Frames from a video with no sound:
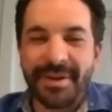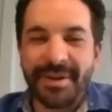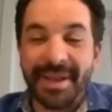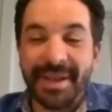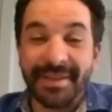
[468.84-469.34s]

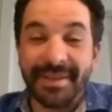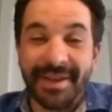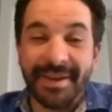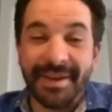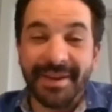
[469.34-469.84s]
I think
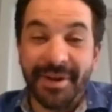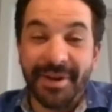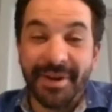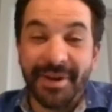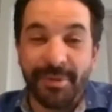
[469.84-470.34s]
that,
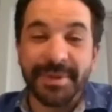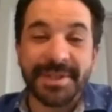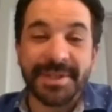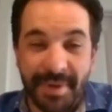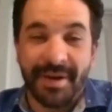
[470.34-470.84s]
even though our
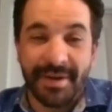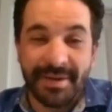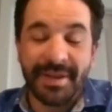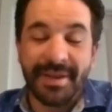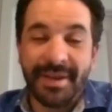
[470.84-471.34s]
group is
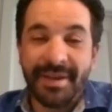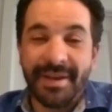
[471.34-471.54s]
small,